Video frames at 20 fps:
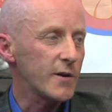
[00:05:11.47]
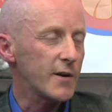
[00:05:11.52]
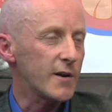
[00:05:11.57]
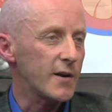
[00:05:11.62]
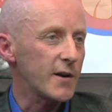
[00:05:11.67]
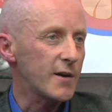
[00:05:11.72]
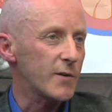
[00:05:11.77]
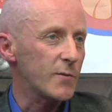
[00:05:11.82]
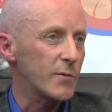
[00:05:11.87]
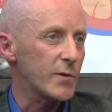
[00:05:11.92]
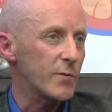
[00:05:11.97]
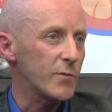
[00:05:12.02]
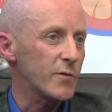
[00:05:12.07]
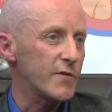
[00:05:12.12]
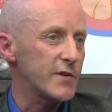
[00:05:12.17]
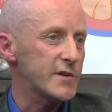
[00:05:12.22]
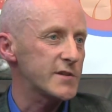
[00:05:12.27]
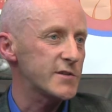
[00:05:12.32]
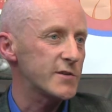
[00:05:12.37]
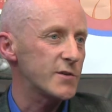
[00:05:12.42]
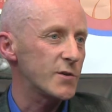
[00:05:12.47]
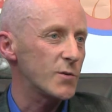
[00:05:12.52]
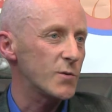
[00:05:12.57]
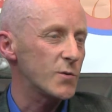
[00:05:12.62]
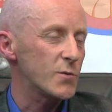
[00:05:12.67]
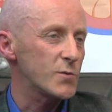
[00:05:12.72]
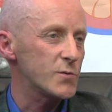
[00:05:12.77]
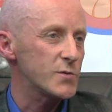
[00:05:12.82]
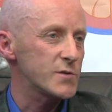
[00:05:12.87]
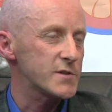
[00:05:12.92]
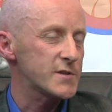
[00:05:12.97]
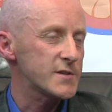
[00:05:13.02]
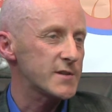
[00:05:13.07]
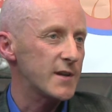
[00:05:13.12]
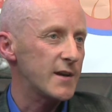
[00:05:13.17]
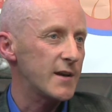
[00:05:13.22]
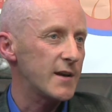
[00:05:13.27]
We would visit those